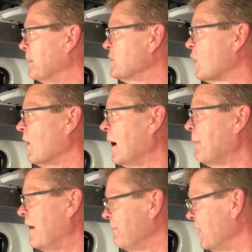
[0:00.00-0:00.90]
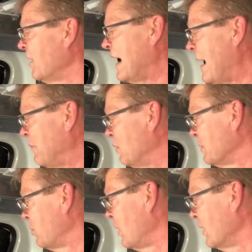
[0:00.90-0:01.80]
So I'm very happy with
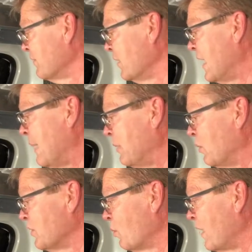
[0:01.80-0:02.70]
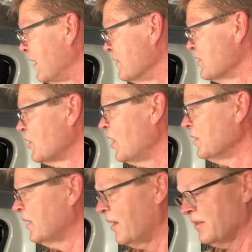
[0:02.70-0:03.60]
the product, very happy with the way it
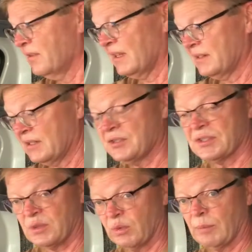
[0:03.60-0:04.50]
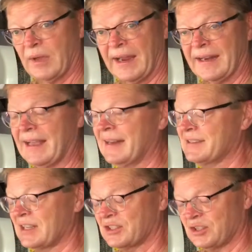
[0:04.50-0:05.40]
installed, other than it's just a real pain and
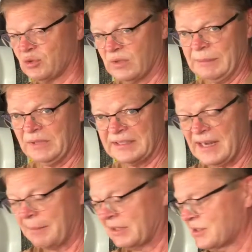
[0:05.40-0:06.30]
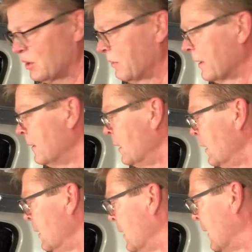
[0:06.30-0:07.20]
it's extremely time consuming.
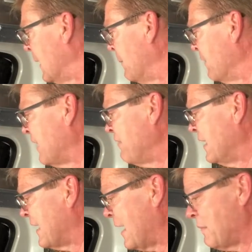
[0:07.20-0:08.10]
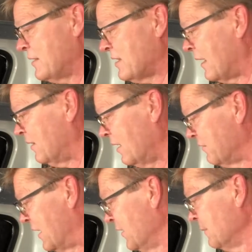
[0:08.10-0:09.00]
If you have any comments, I'd love
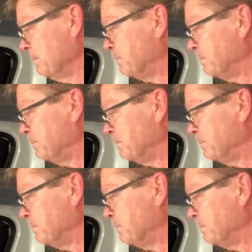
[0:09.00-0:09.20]
to hear them,